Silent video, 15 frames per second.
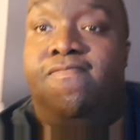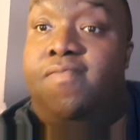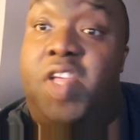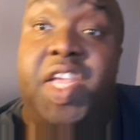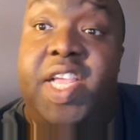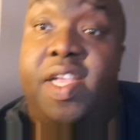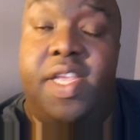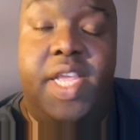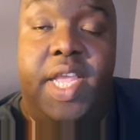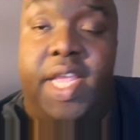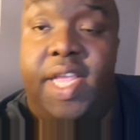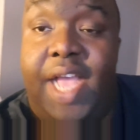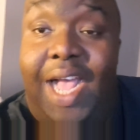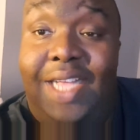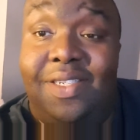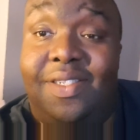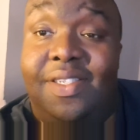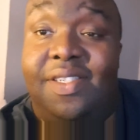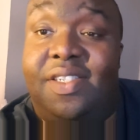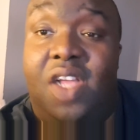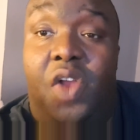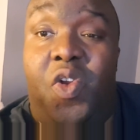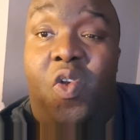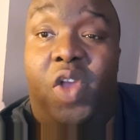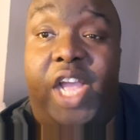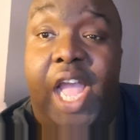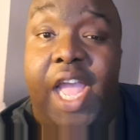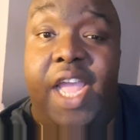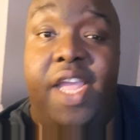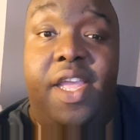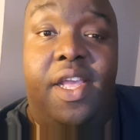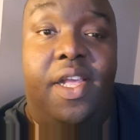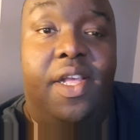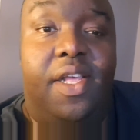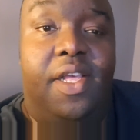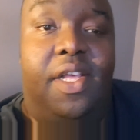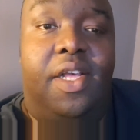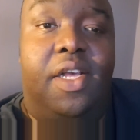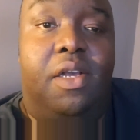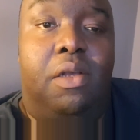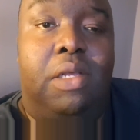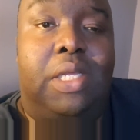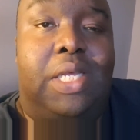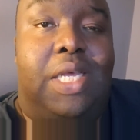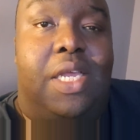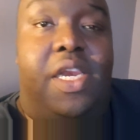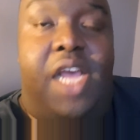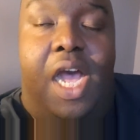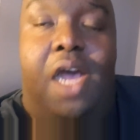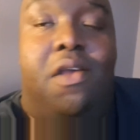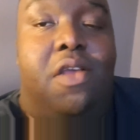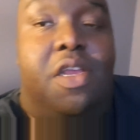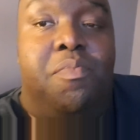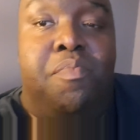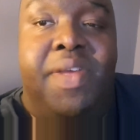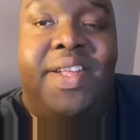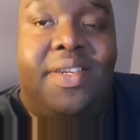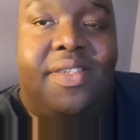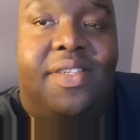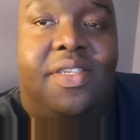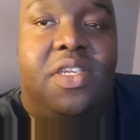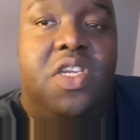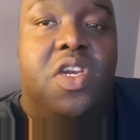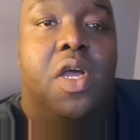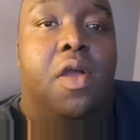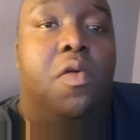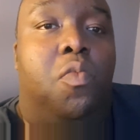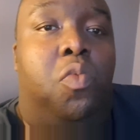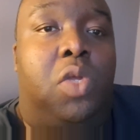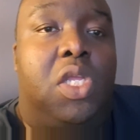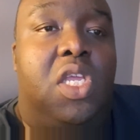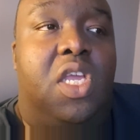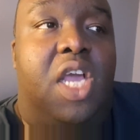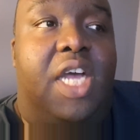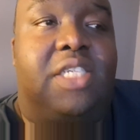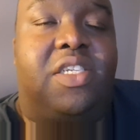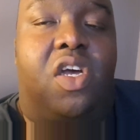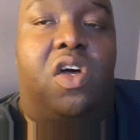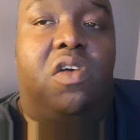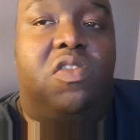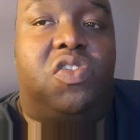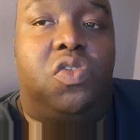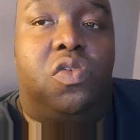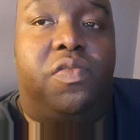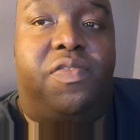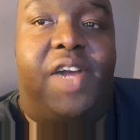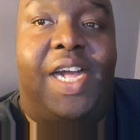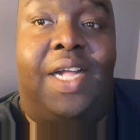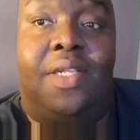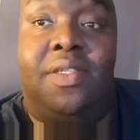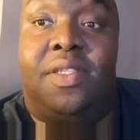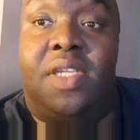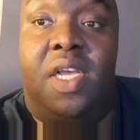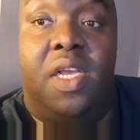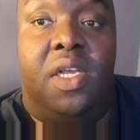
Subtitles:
He's done okay. And I admit, you know, we as Arsenal fans,